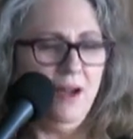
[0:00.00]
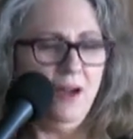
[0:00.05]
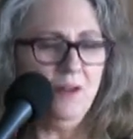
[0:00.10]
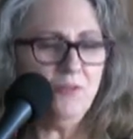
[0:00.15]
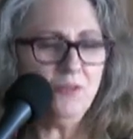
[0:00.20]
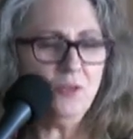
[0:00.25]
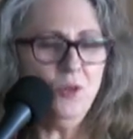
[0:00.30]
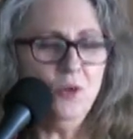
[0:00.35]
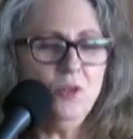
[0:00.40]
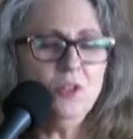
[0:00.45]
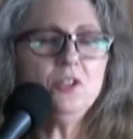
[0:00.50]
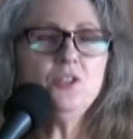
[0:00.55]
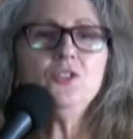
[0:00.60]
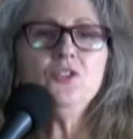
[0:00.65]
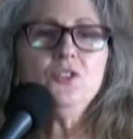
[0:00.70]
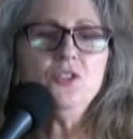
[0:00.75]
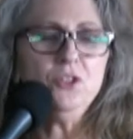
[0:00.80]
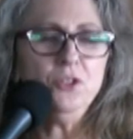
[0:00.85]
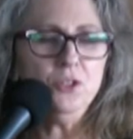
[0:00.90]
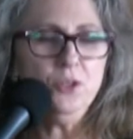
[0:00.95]
Of
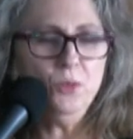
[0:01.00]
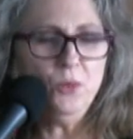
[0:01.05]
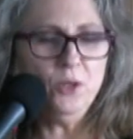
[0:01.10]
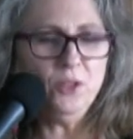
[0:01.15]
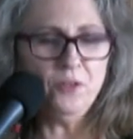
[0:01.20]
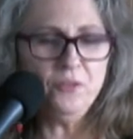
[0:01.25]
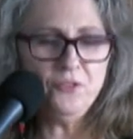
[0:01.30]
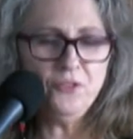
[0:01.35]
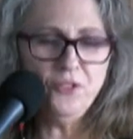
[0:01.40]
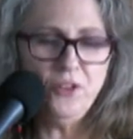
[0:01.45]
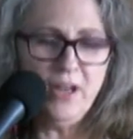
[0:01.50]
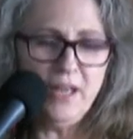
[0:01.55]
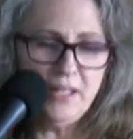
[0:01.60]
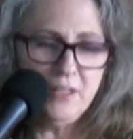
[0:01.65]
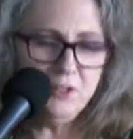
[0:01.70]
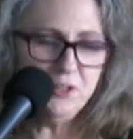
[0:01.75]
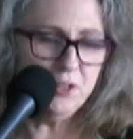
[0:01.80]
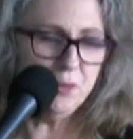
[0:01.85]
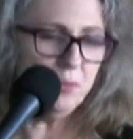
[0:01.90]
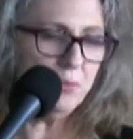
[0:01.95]
course, you are
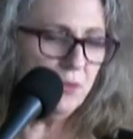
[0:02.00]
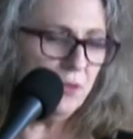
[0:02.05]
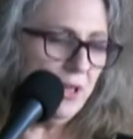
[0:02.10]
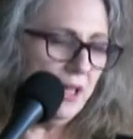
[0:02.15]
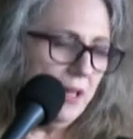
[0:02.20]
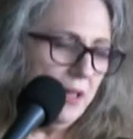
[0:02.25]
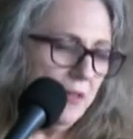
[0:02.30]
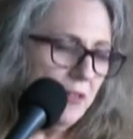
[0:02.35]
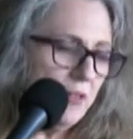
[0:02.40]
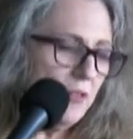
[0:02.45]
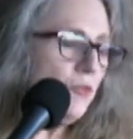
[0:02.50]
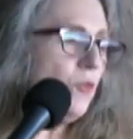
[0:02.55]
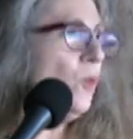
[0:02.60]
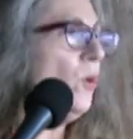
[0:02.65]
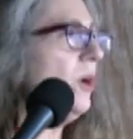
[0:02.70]
afraid to breathe of